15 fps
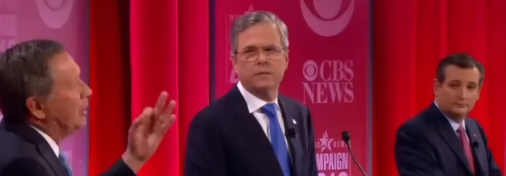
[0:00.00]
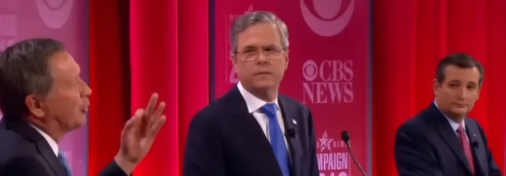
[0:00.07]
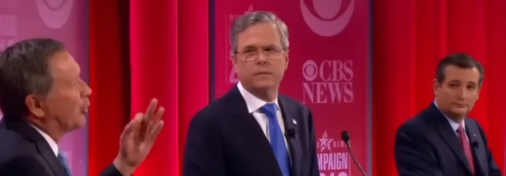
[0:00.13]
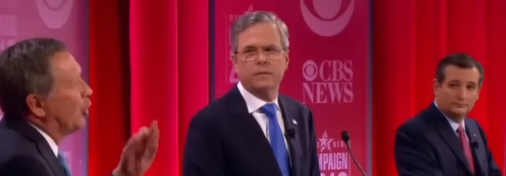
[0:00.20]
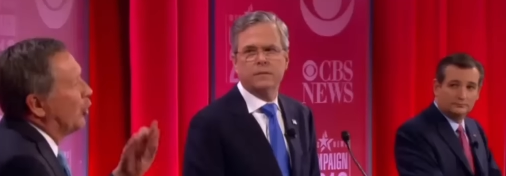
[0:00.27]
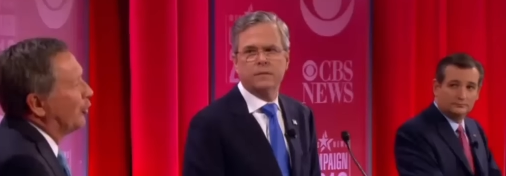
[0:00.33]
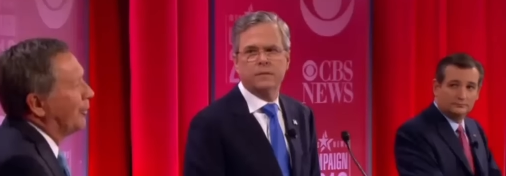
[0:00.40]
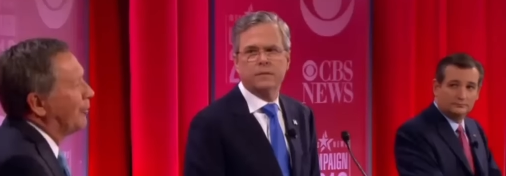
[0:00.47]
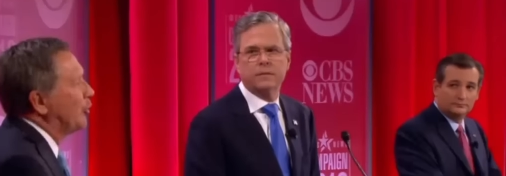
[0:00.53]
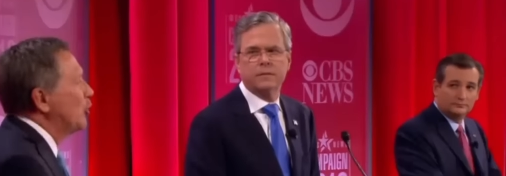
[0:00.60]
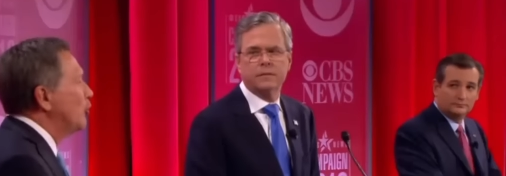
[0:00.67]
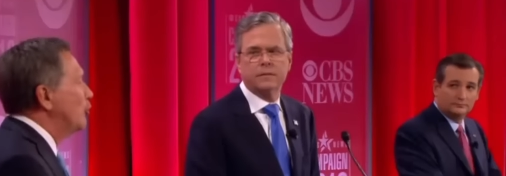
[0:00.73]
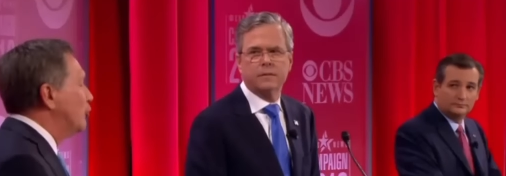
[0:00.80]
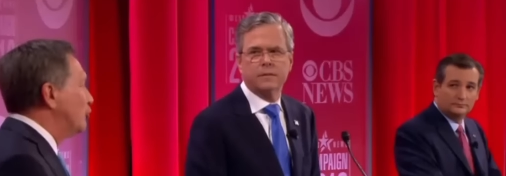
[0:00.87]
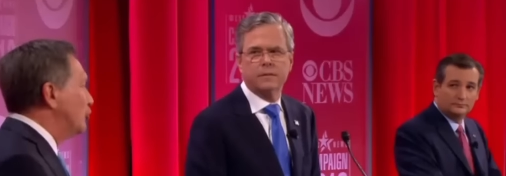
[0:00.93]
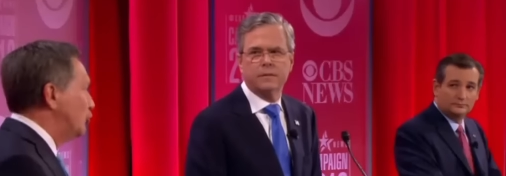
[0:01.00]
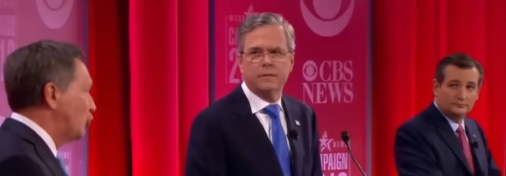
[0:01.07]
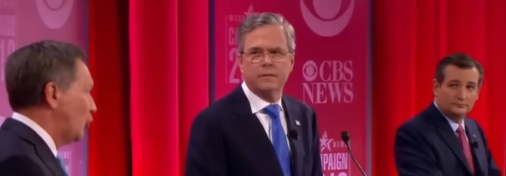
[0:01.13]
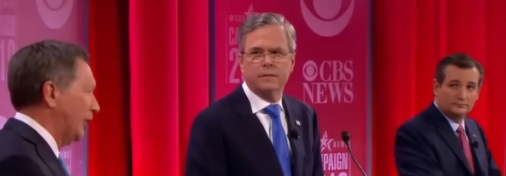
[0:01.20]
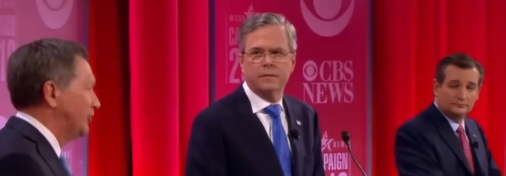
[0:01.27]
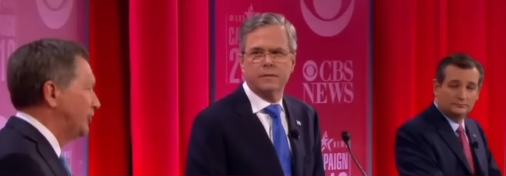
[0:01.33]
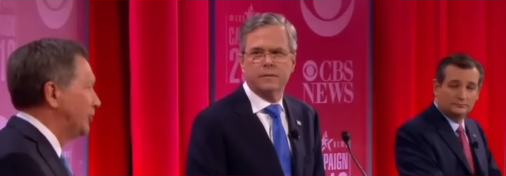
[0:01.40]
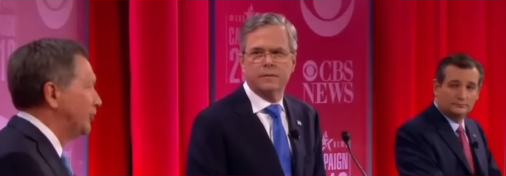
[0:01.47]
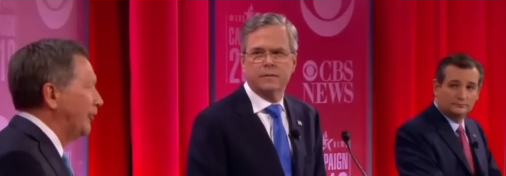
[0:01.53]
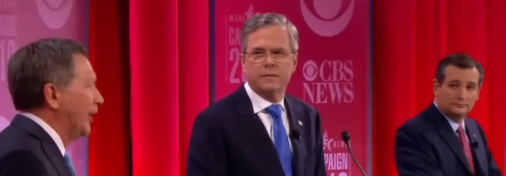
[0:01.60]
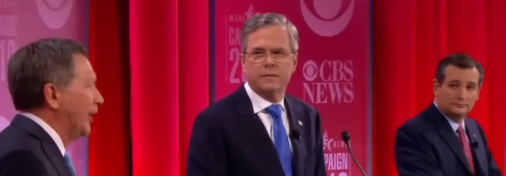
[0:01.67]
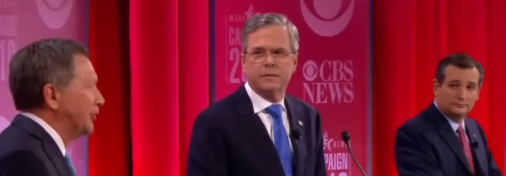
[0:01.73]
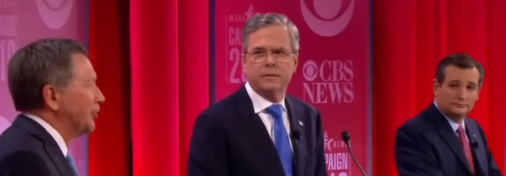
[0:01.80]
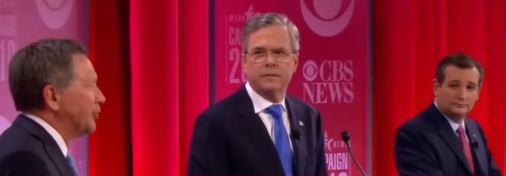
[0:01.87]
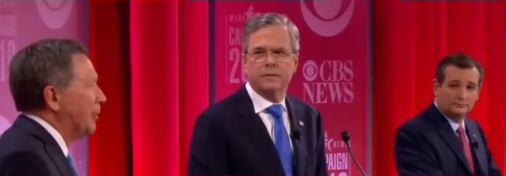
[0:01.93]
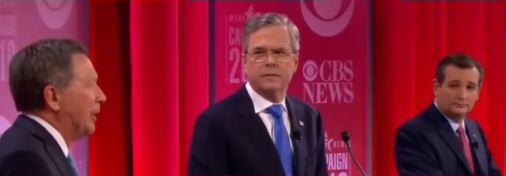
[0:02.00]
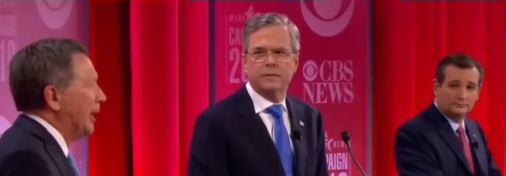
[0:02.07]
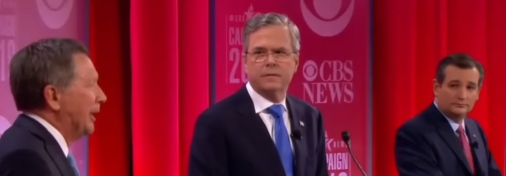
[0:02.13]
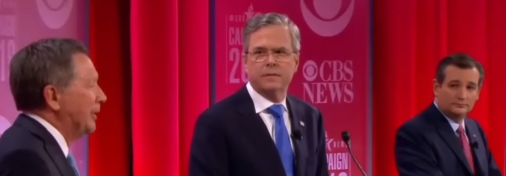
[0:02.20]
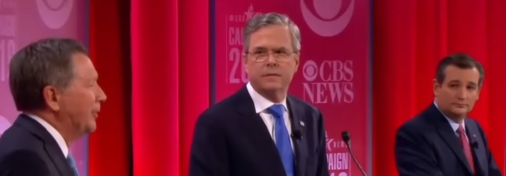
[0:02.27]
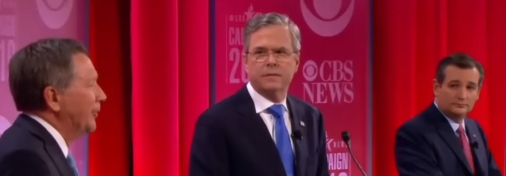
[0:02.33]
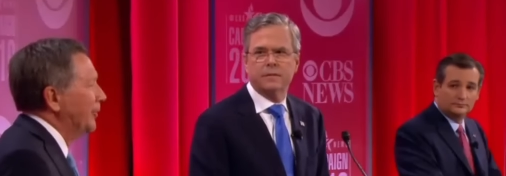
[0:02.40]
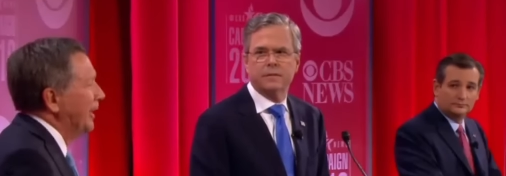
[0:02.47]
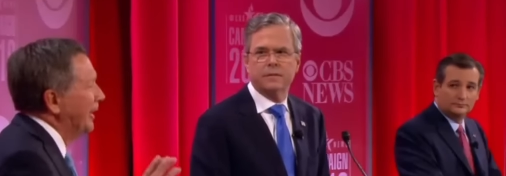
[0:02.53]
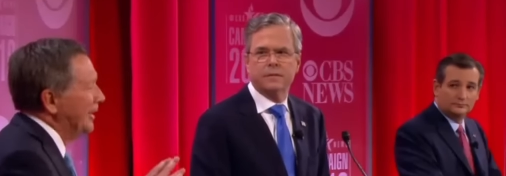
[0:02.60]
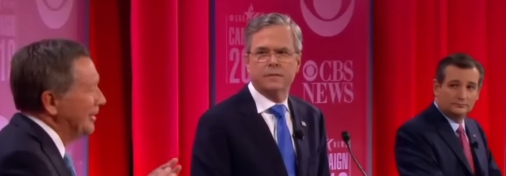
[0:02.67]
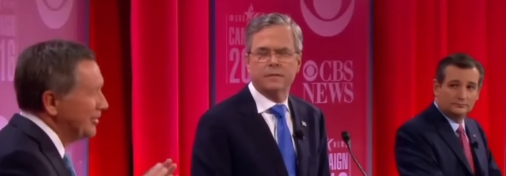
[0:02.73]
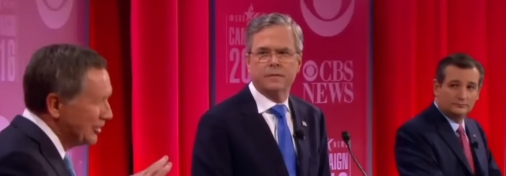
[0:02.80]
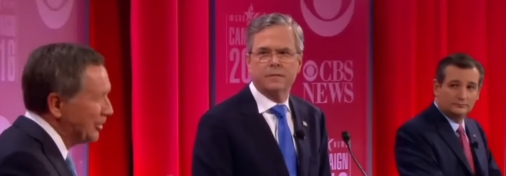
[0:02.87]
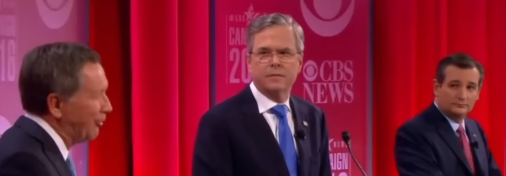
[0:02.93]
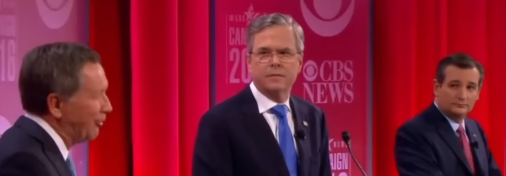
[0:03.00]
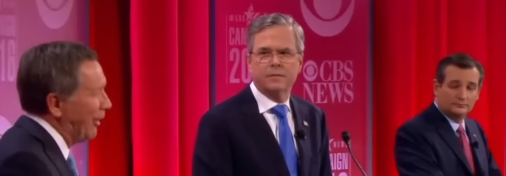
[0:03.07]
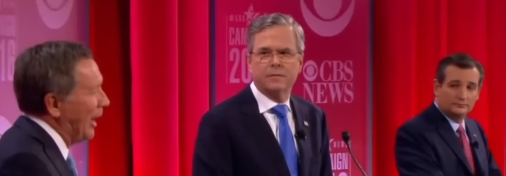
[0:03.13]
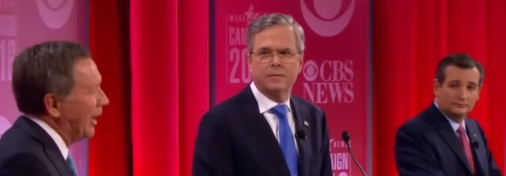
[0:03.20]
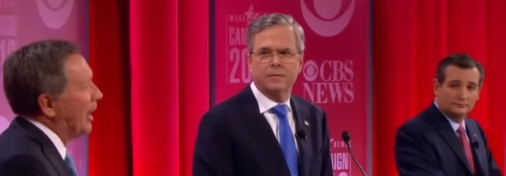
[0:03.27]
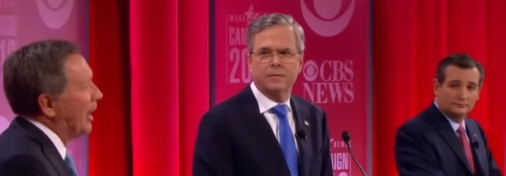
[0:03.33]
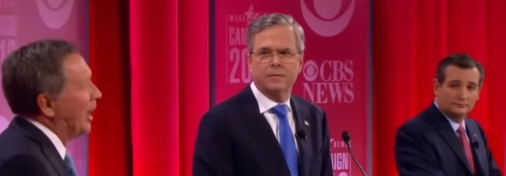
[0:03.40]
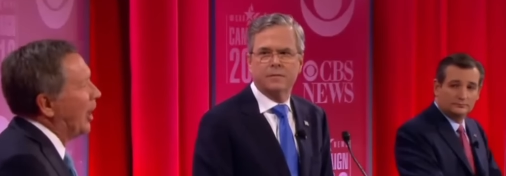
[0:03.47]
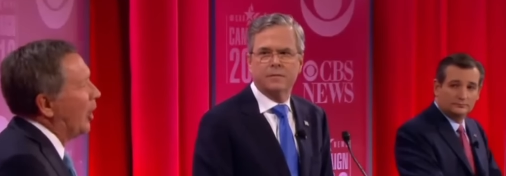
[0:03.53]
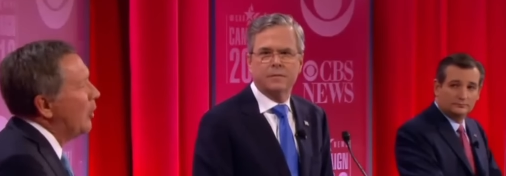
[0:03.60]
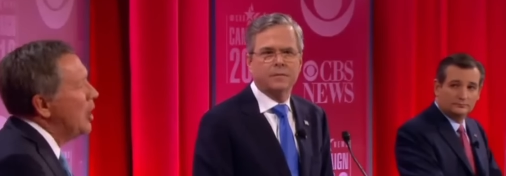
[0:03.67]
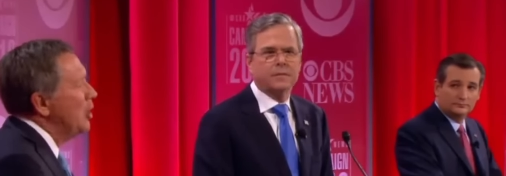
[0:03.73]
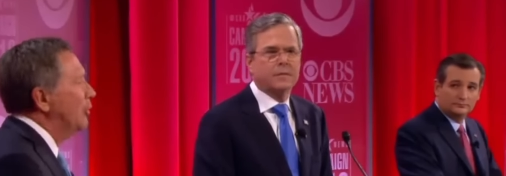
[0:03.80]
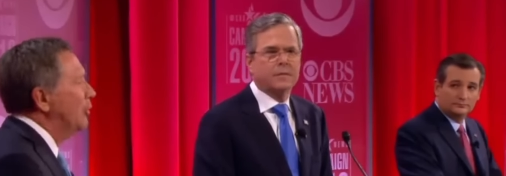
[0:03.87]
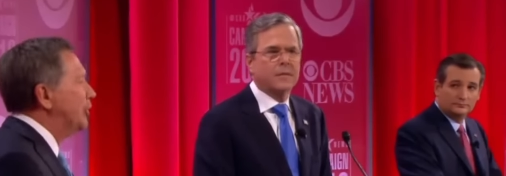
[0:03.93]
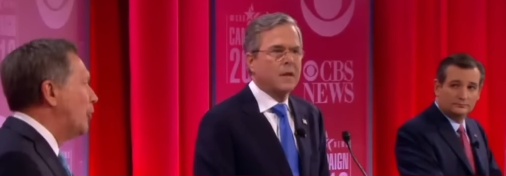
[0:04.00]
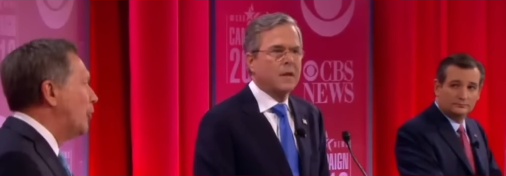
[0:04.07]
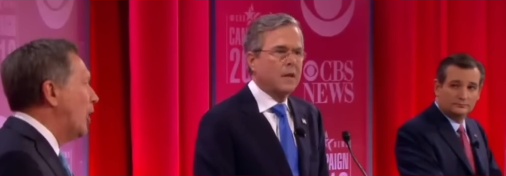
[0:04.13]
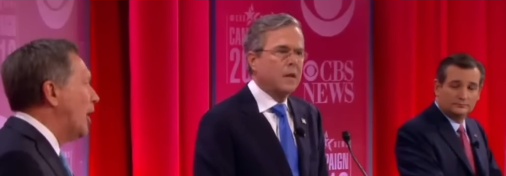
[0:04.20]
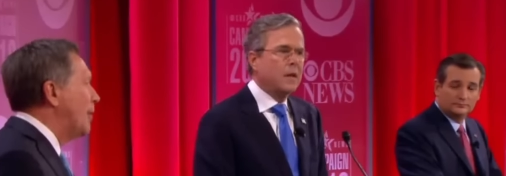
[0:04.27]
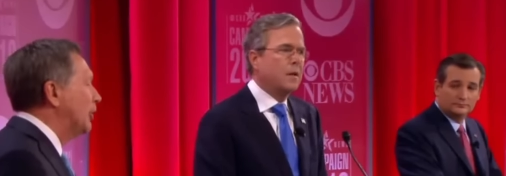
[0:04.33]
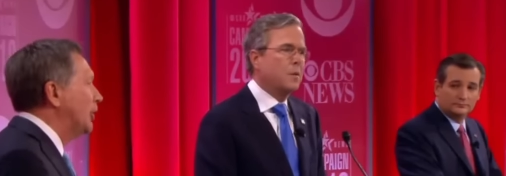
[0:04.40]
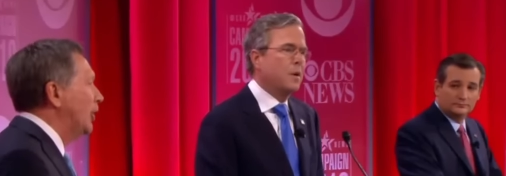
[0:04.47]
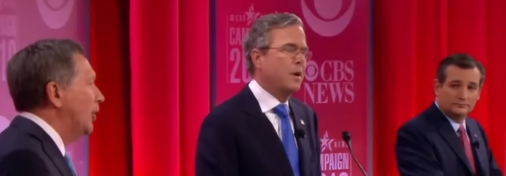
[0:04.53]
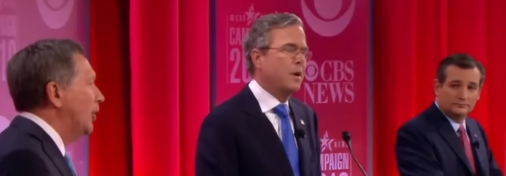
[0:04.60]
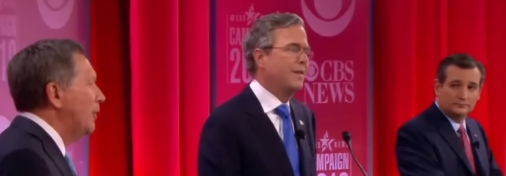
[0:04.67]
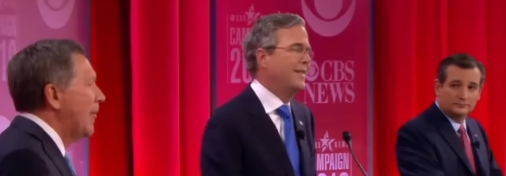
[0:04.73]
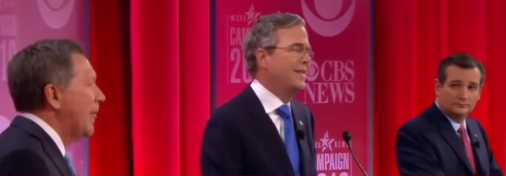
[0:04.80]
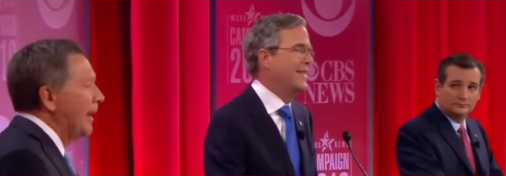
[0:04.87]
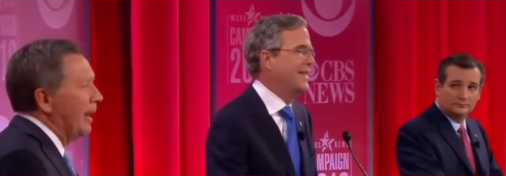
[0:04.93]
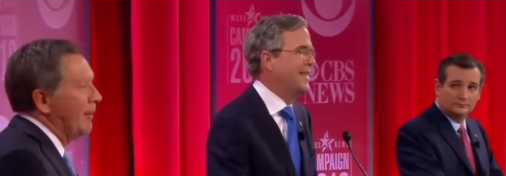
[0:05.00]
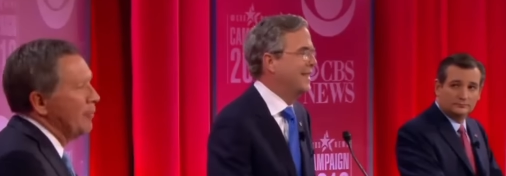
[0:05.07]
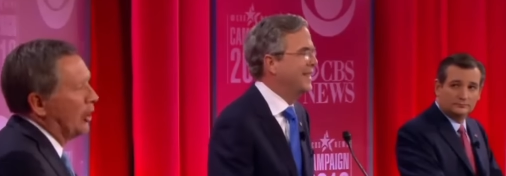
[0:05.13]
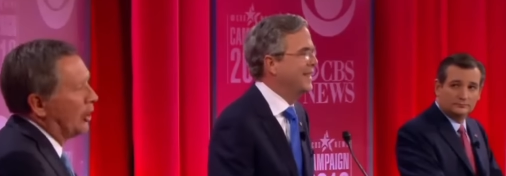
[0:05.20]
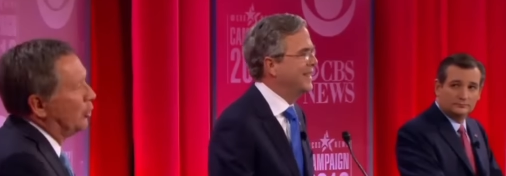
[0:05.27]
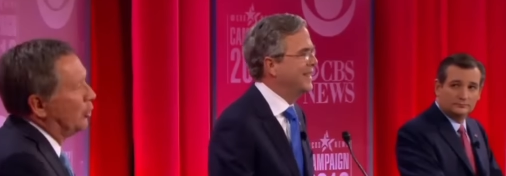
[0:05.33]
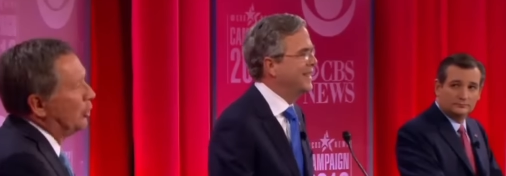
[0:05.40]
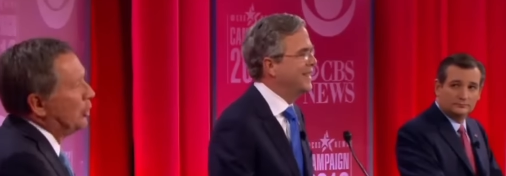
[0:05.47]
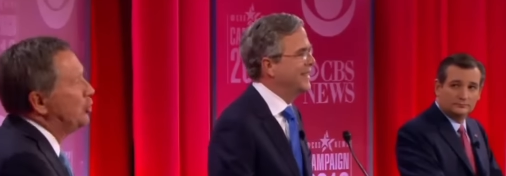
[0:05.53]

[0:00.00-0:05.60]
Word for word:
Speaker 1: program grew twice as fast as mine, okay? It's just a fact. Now, with Obamacare, I've not only